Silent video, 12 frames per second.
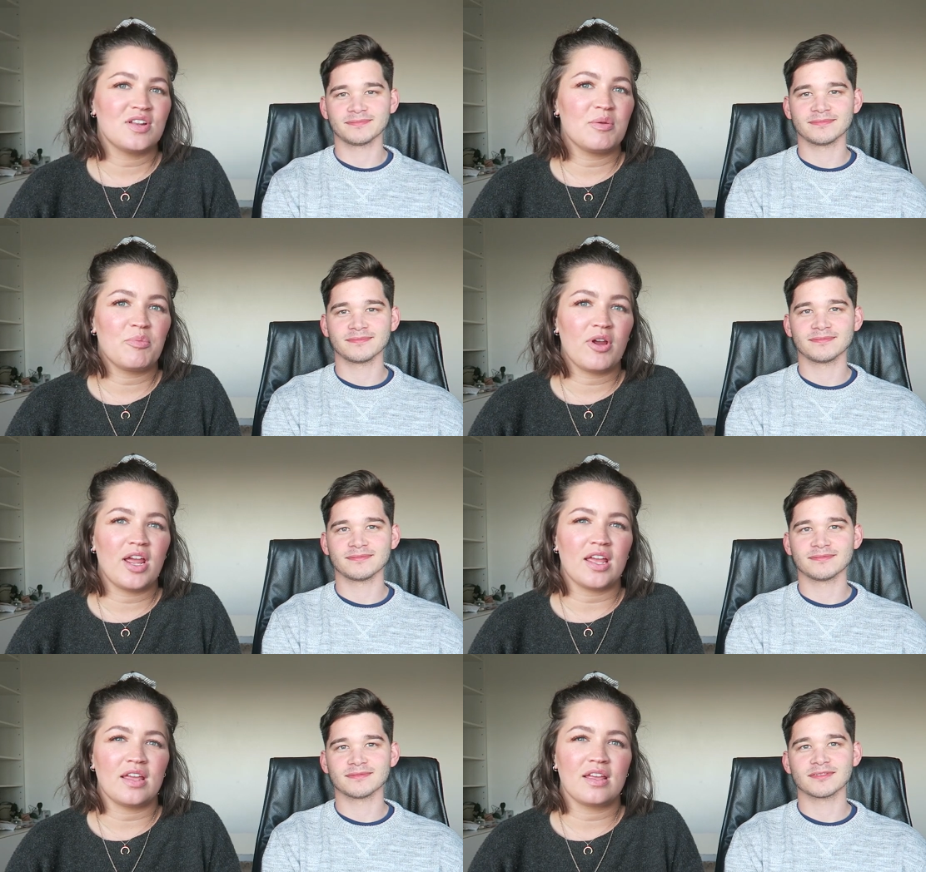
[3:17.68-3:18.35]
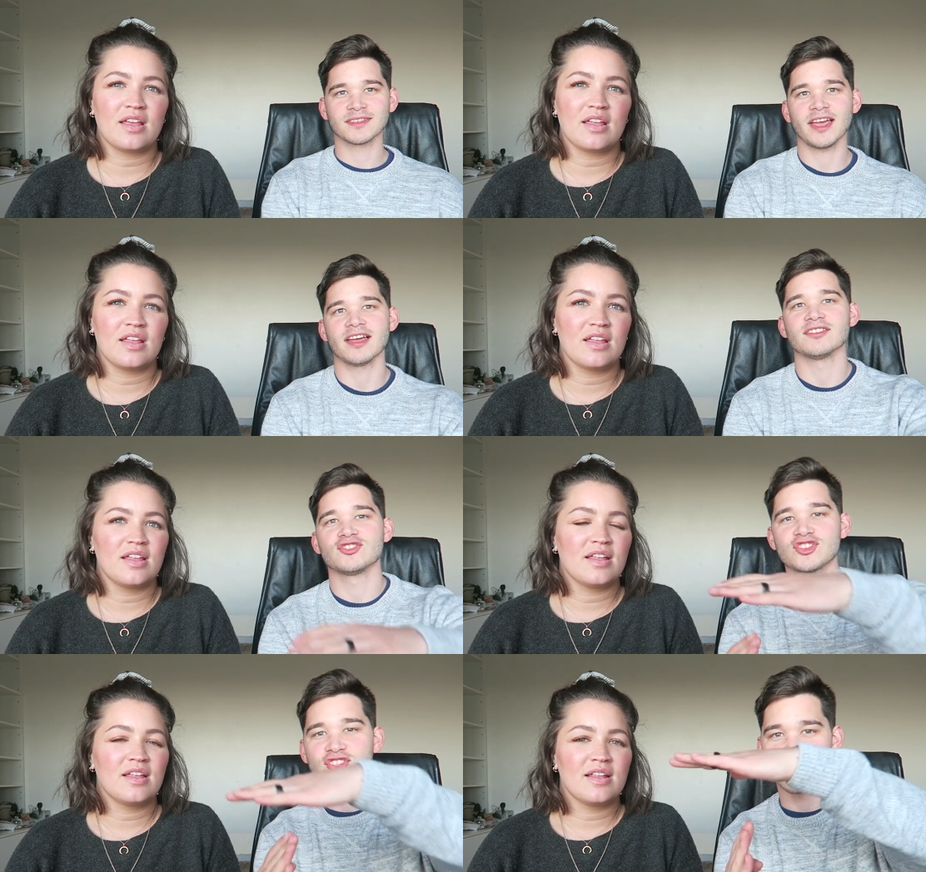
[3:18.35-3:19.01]
Speaker 1: it's not a break.
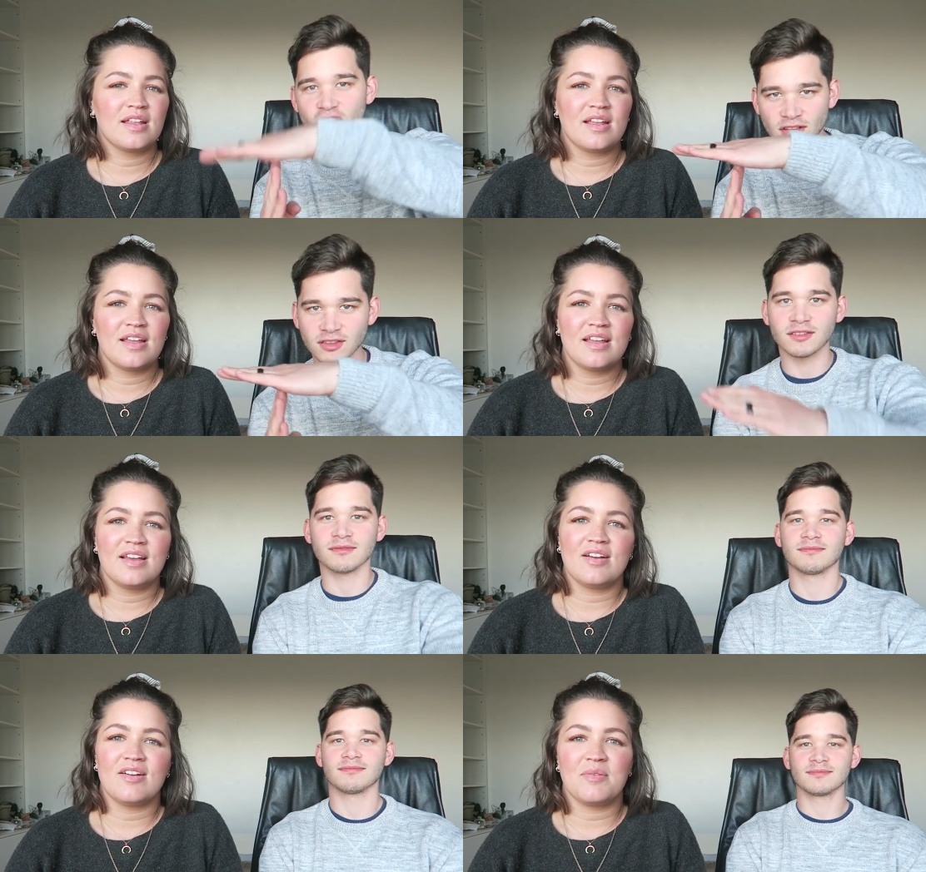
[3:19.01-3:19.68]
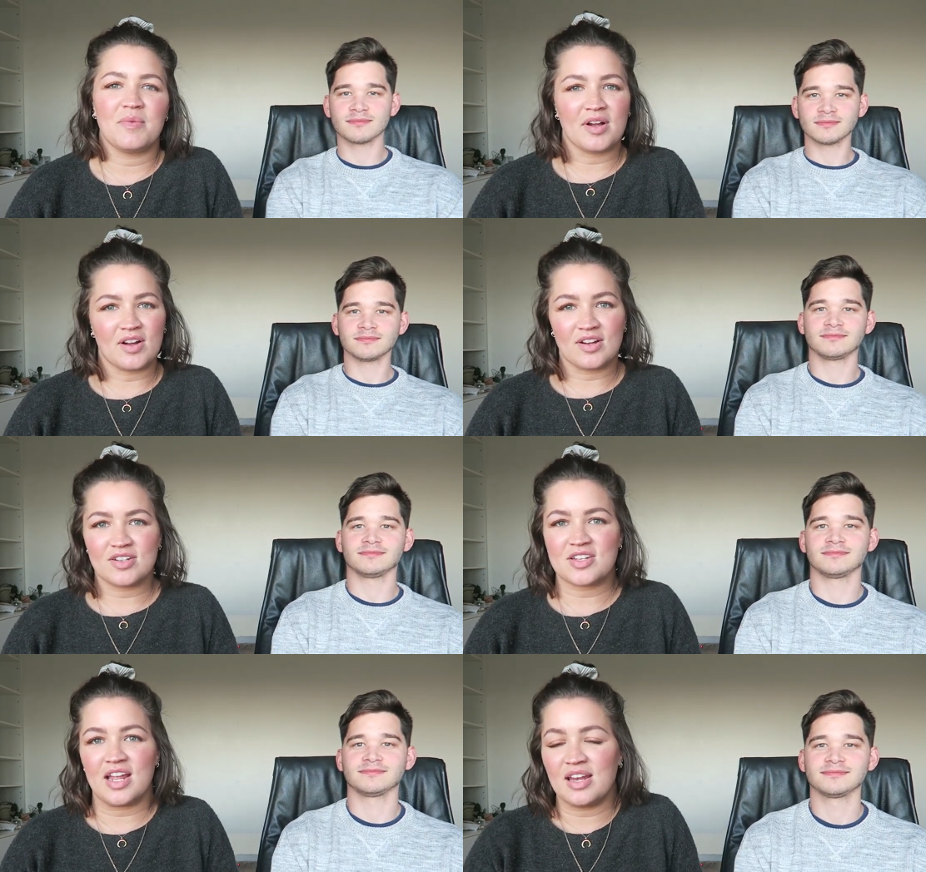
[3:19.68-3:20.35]
Speaker 2: Okay, start.
Speaker 1: Oh my
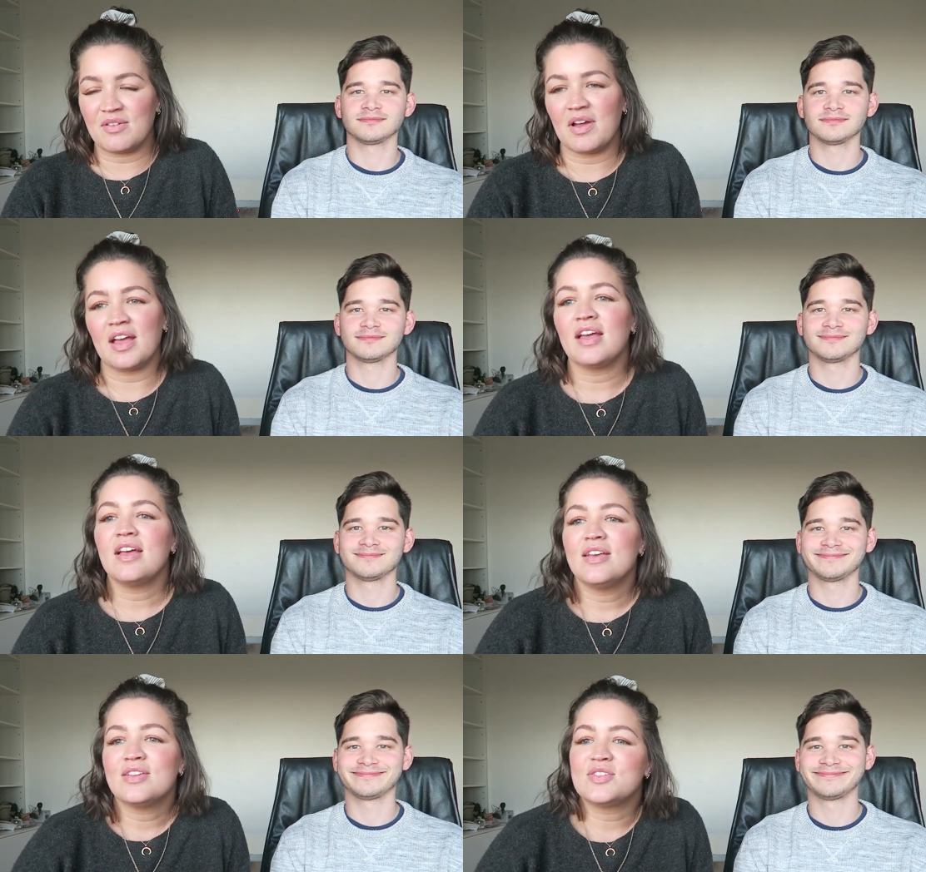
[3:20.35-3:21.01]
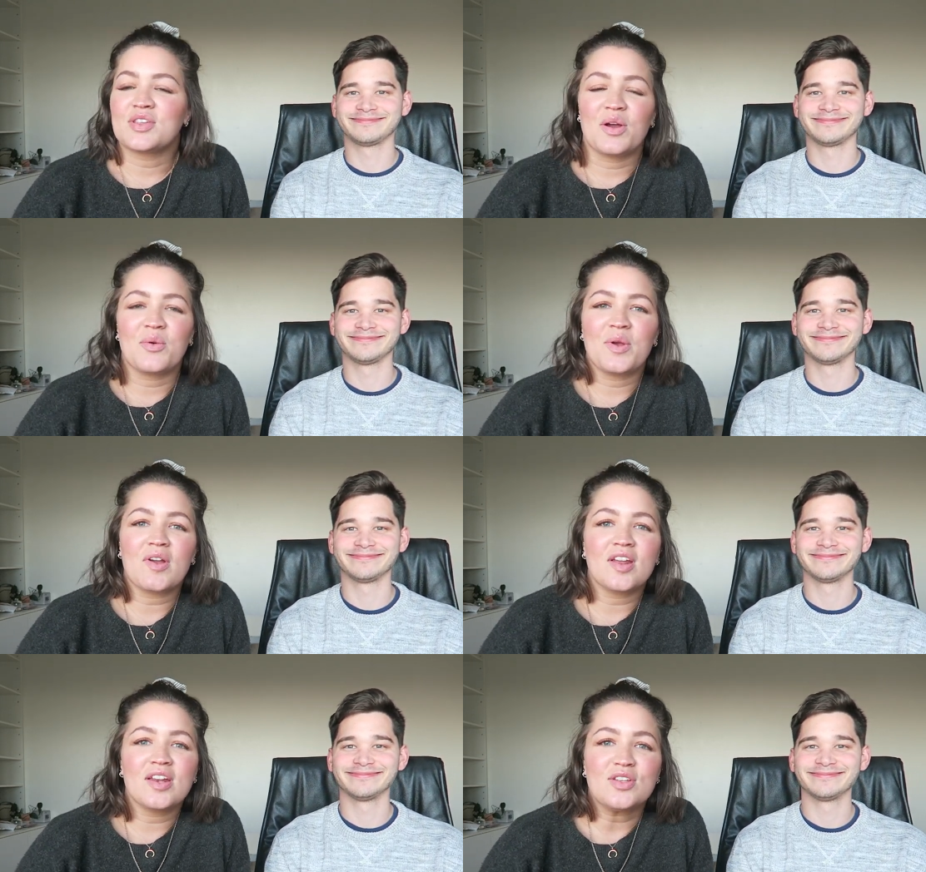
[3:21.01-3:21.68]
gosh. Anyway, so
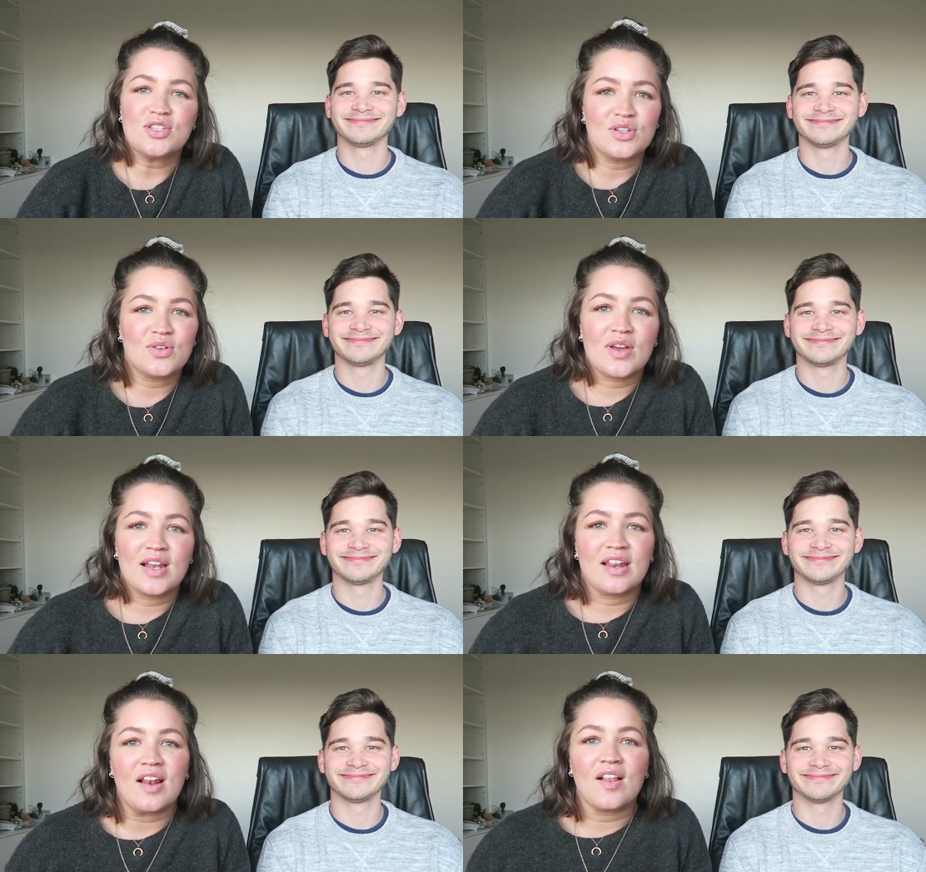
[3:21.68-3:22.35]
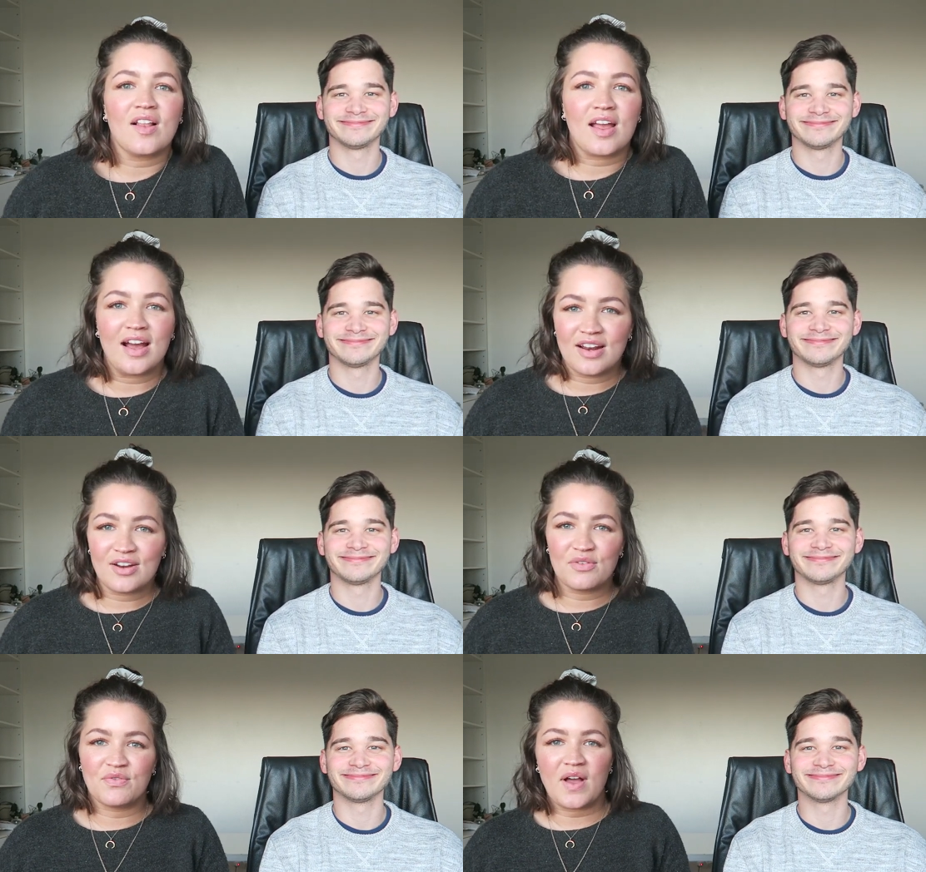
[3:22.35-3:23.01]
we're gonna do a little
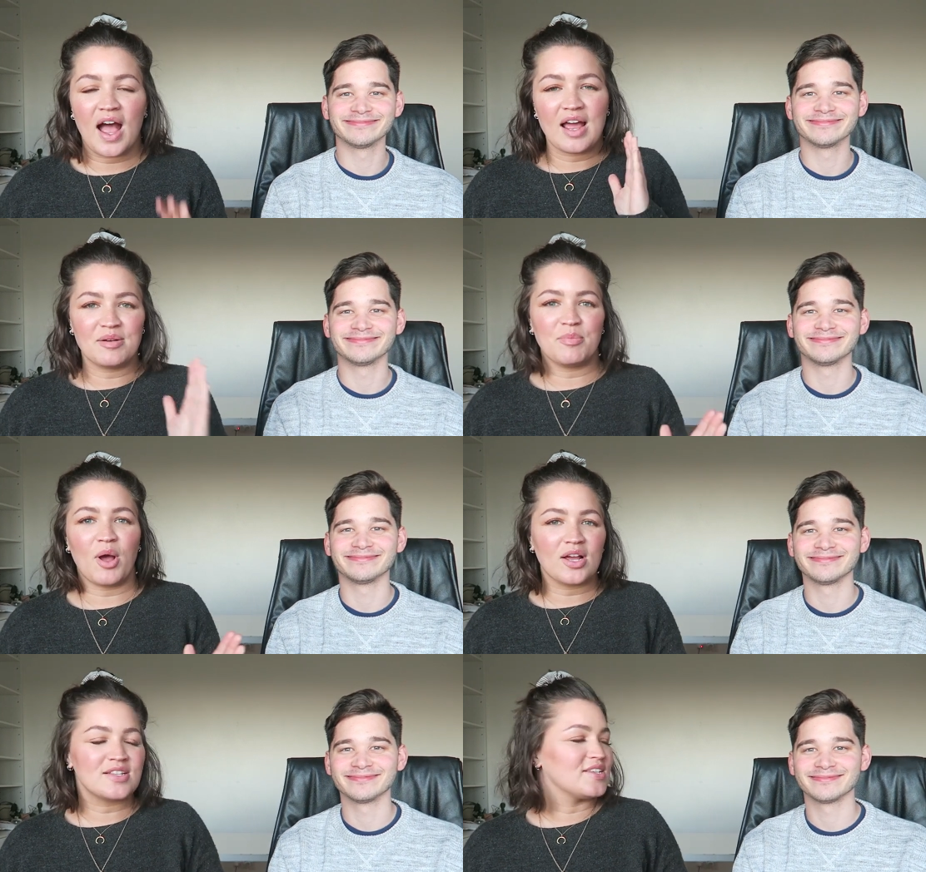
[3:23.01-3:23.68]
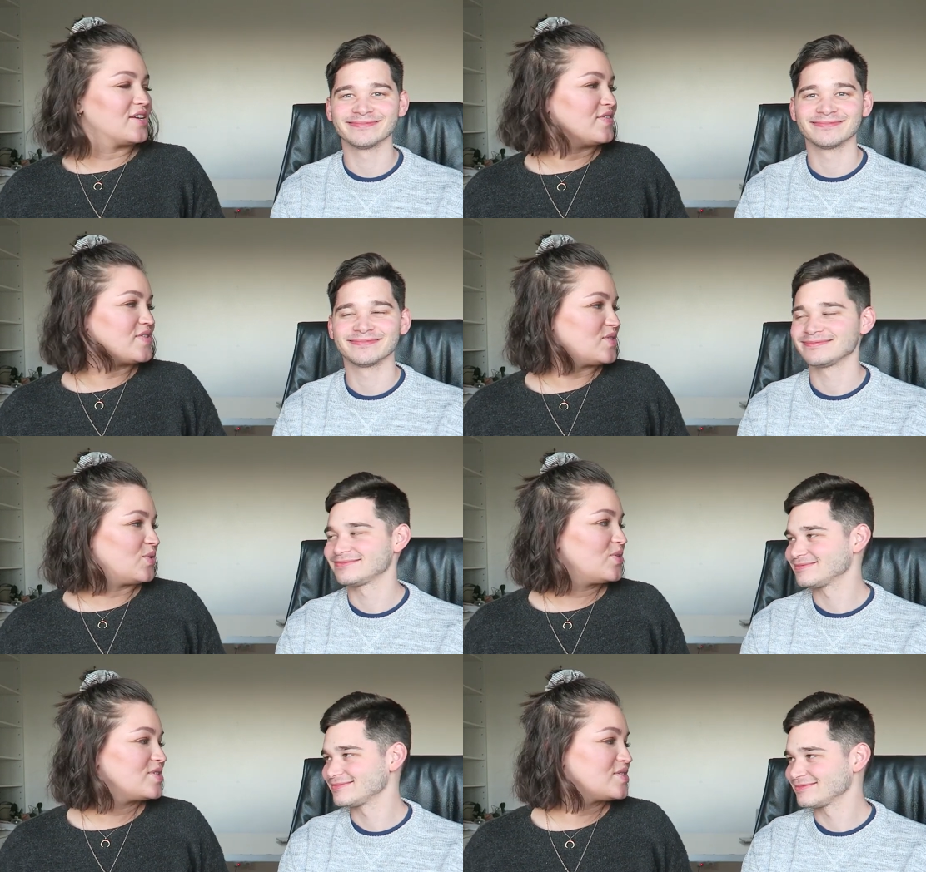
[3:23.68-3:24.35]
kind of unboxing of
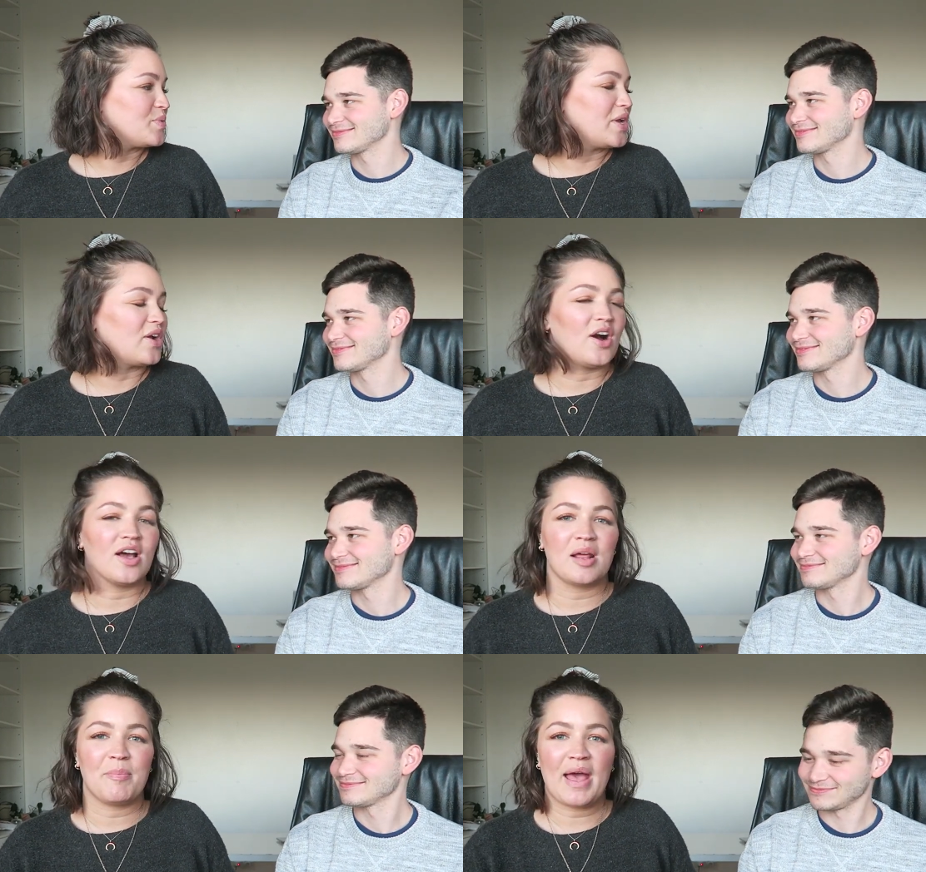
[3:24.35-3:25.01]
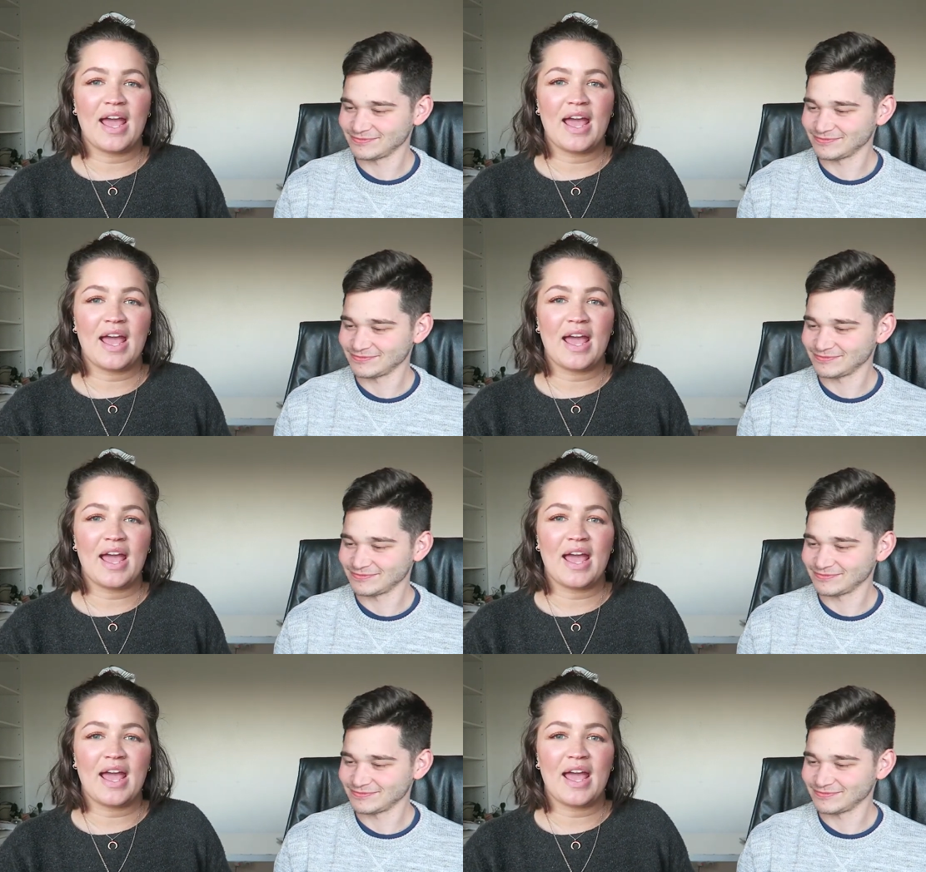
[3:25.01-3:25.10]
sorts. We got a